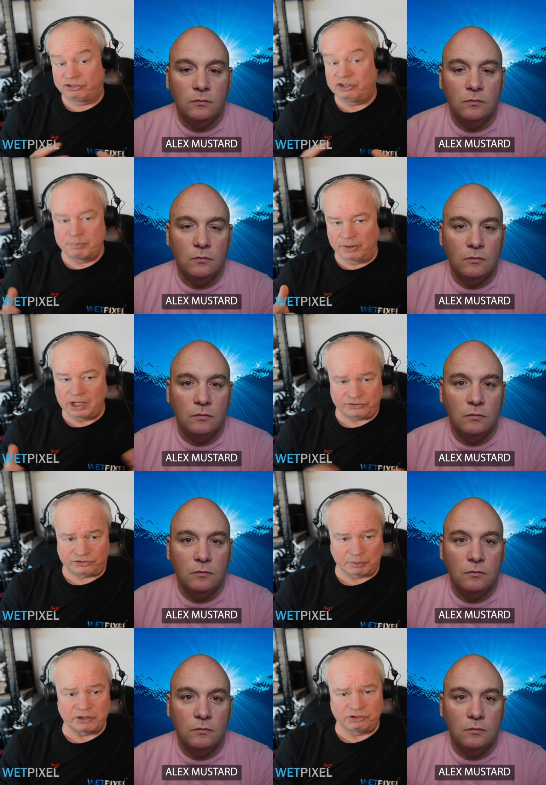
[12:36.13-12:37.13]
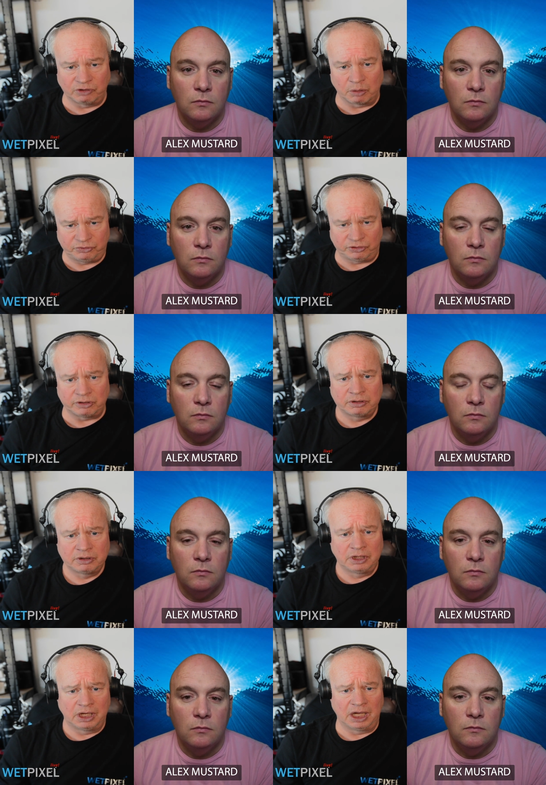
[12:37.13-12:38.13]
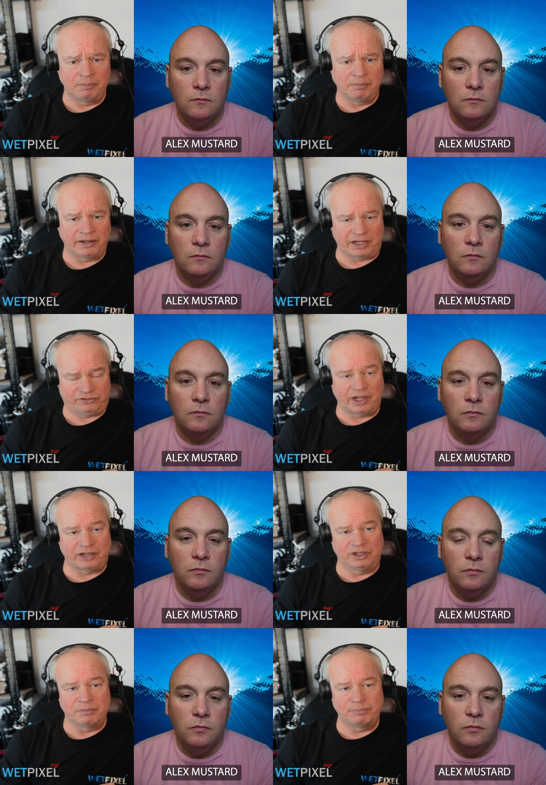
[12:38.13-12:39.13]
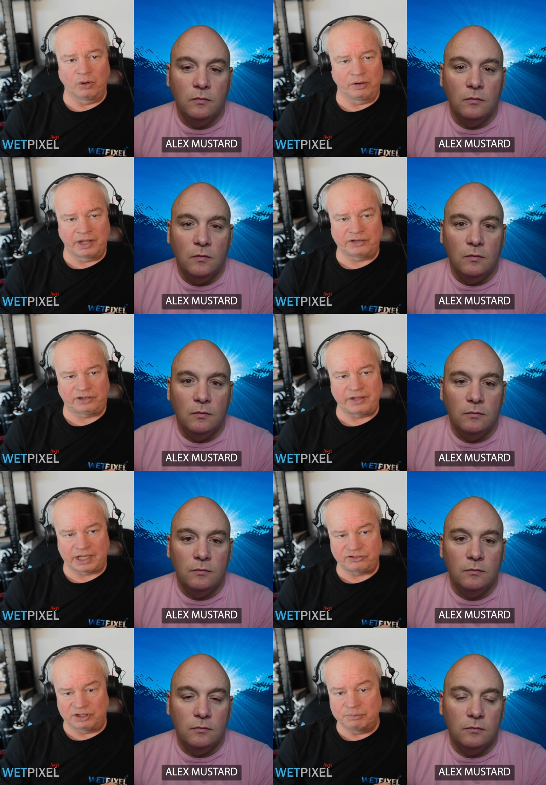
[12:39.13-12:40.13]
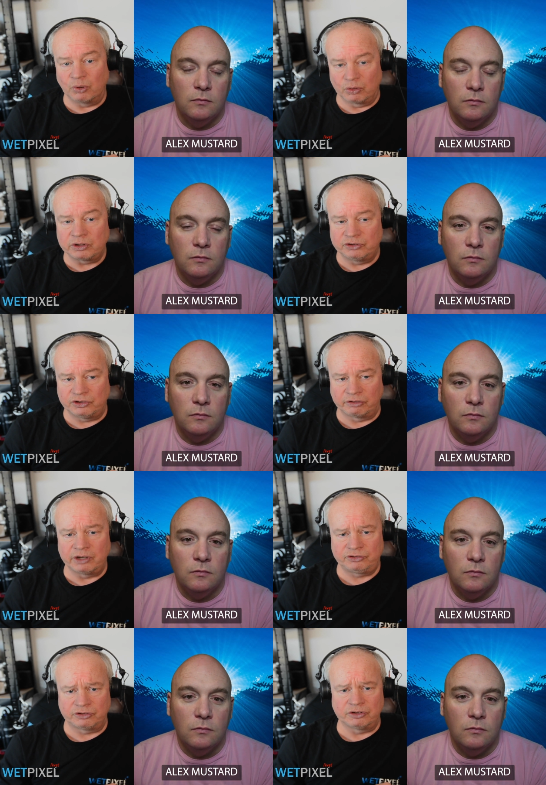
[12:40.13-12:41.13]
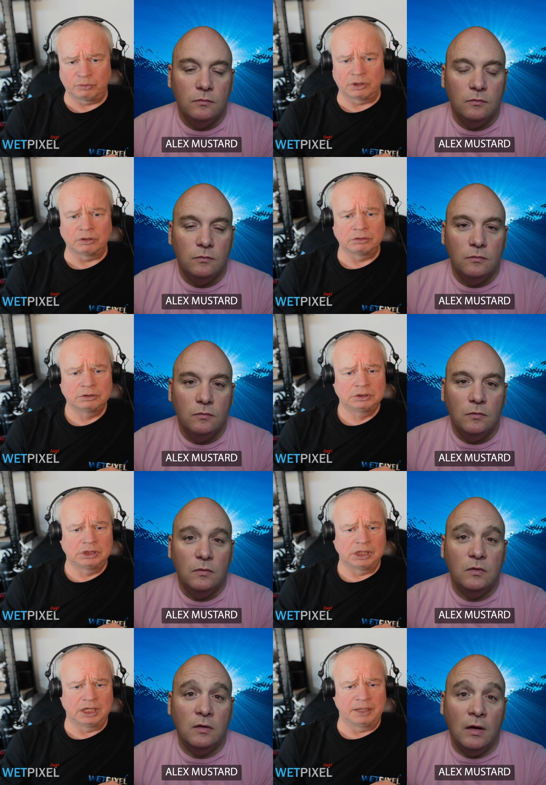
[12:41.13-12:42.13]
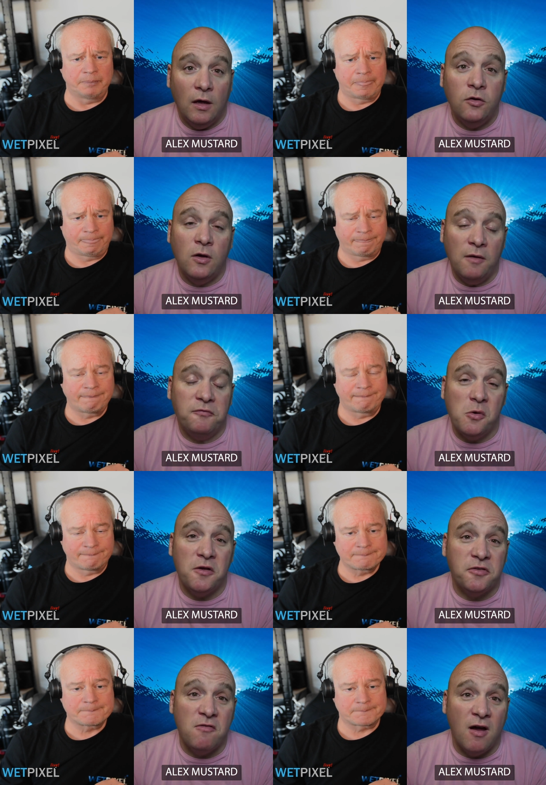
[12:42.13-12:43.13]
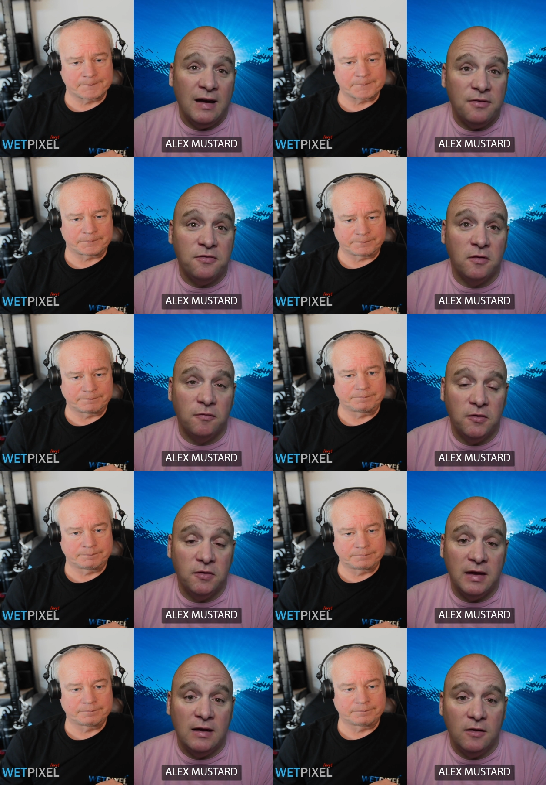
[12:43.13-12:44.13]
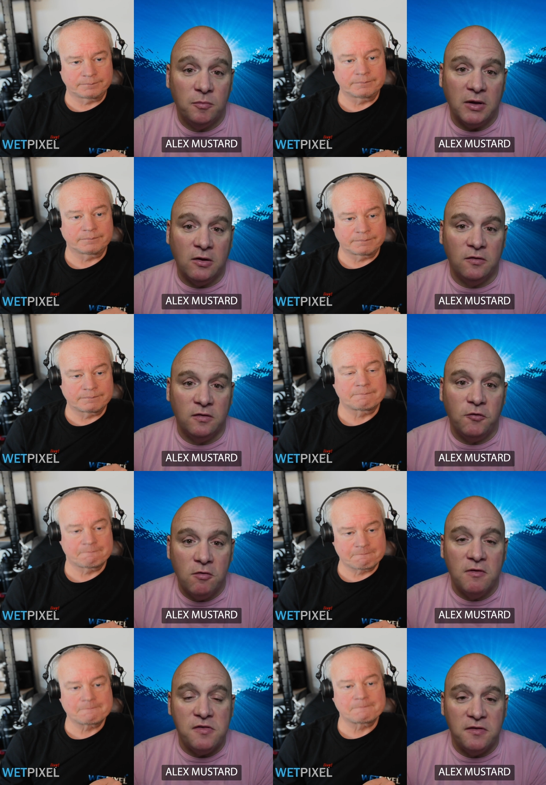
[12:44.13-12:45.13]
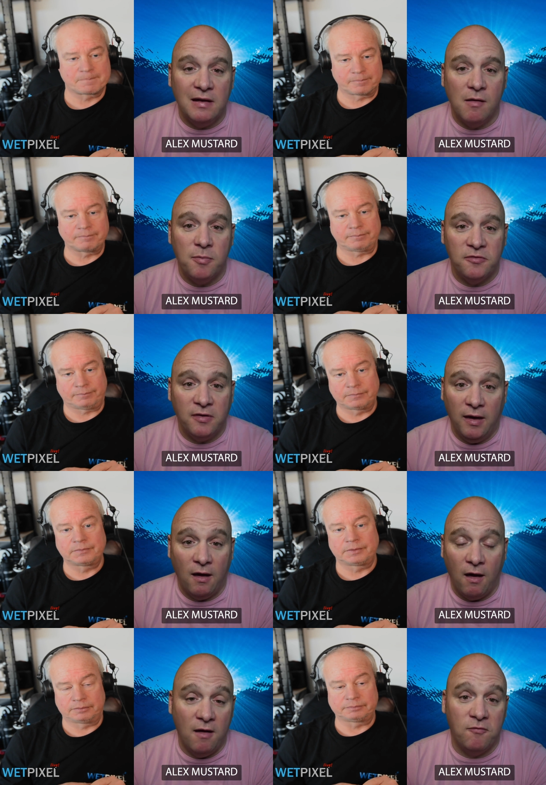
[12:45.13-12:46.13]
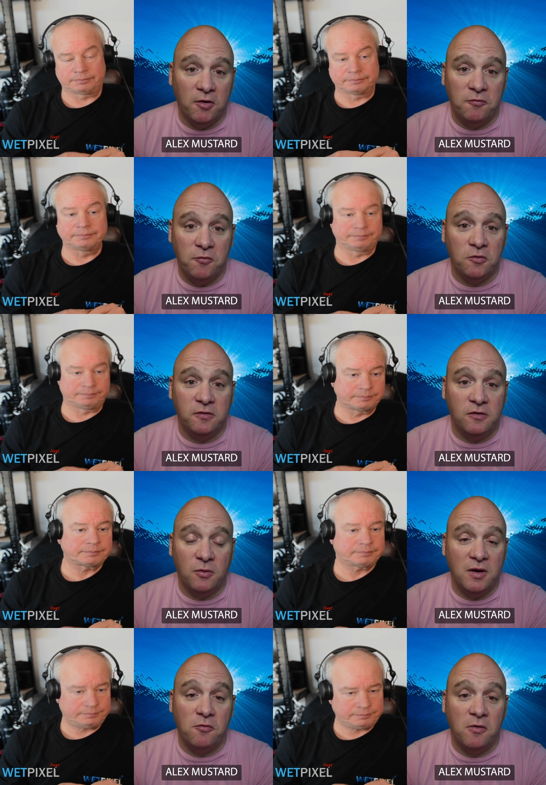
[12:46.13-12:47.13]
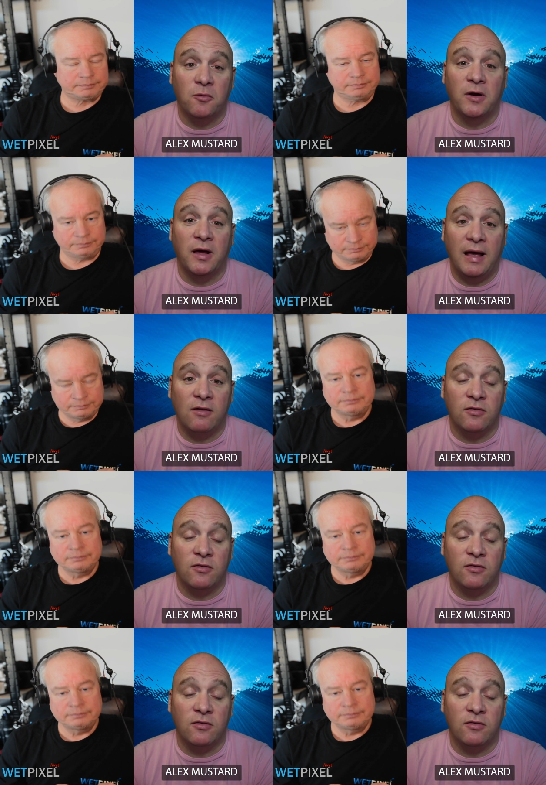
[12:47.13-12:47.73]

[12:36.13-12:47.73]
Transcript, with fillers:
Speaker 1: a cheaper, less expensive option. And I think that's an important consideration as well.
Speaker 2: Yeah, and you have to ask the right lenses of the dealers, because if you ring the dealer up and say, I've got a 14-24 and I want to house